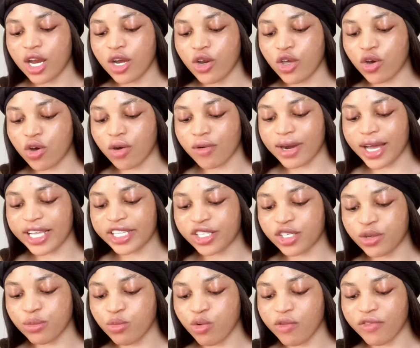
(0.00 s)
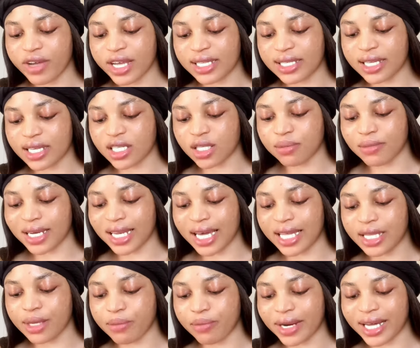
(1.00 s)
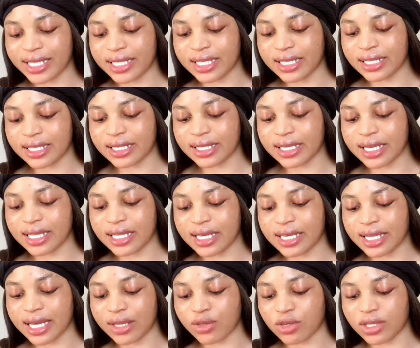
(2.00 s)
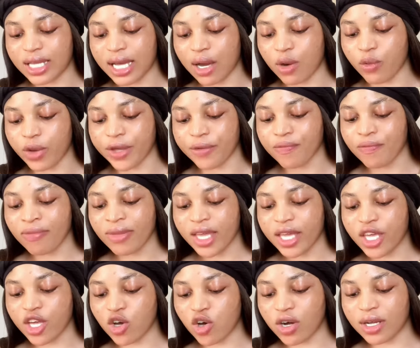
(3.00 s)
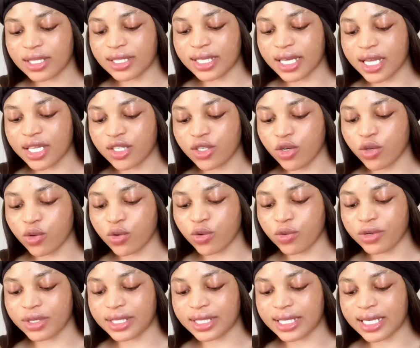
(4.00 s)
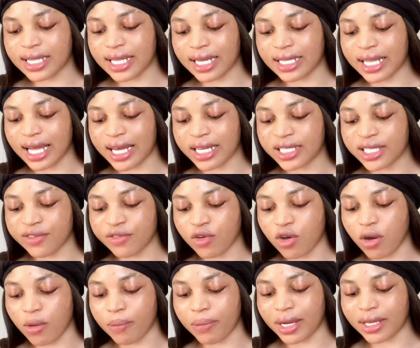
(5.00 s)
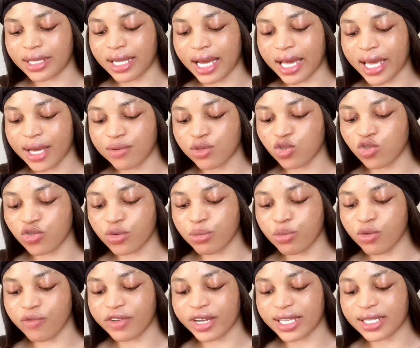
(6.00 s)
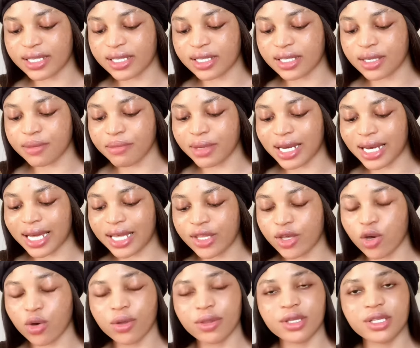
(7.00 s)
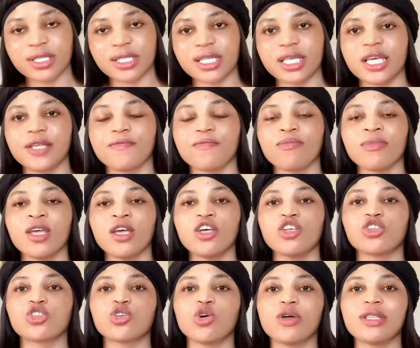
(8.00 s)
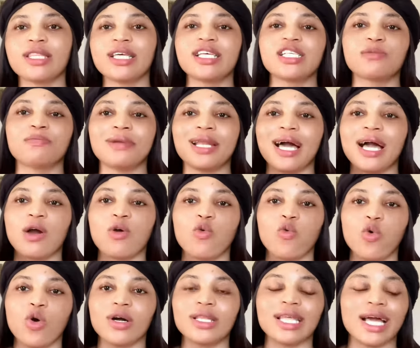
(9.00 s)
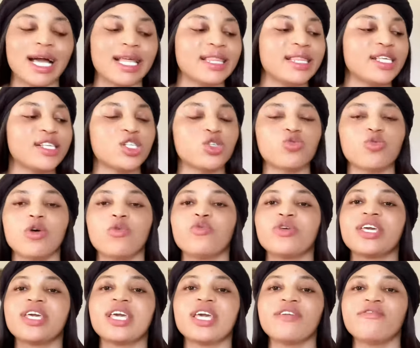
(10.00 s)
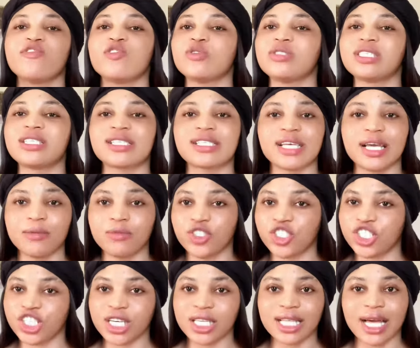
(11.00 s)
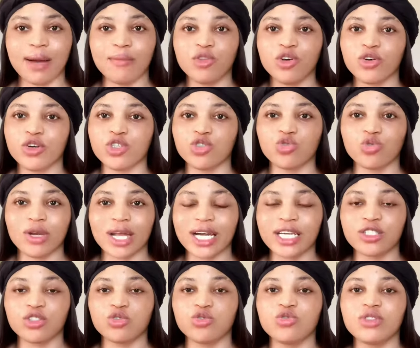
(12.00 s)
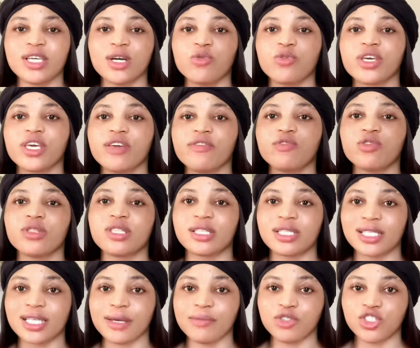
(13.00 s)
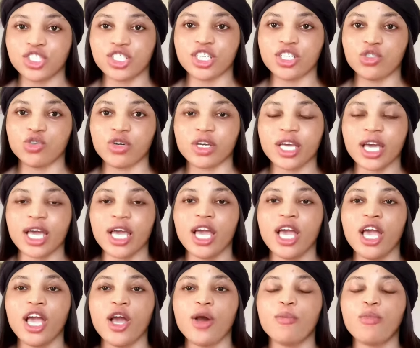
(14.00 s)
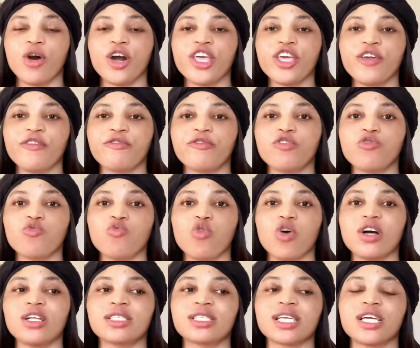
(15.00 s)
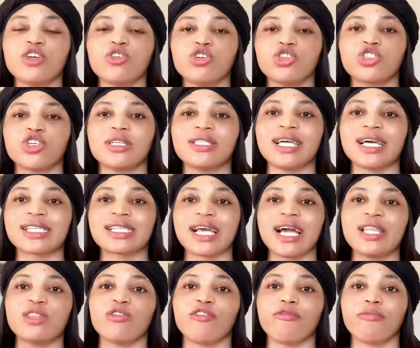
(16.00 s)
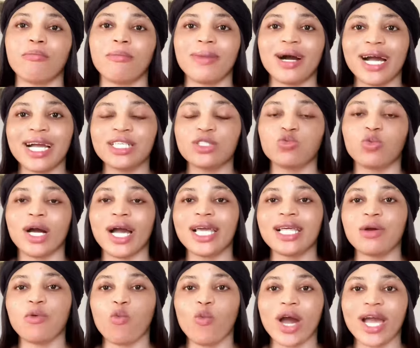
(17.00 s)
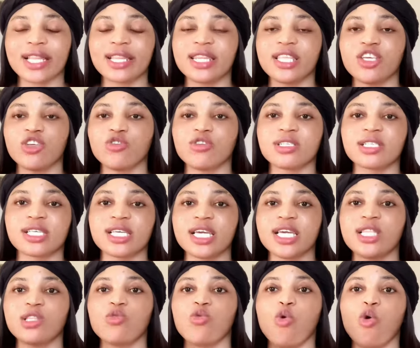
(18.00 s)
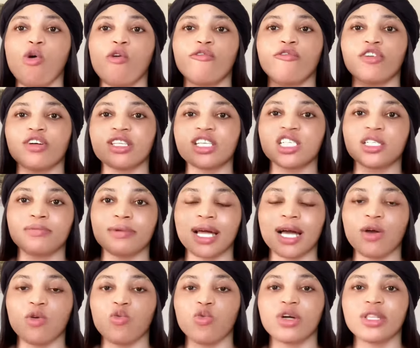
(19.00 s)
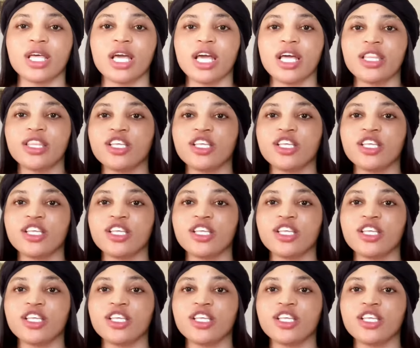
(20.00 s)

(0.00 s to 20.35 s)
Licorice remove essence melanin, brightens the skin in another way. It contains licorice, an active compound that helps to remove existing melanin on the skin. So this black one and this one will give you the same shade. I'm not going to lie to you, they will give you the same shade, okay? But if you want a lotion that's kind of mild, whitening your skin, go for this black one.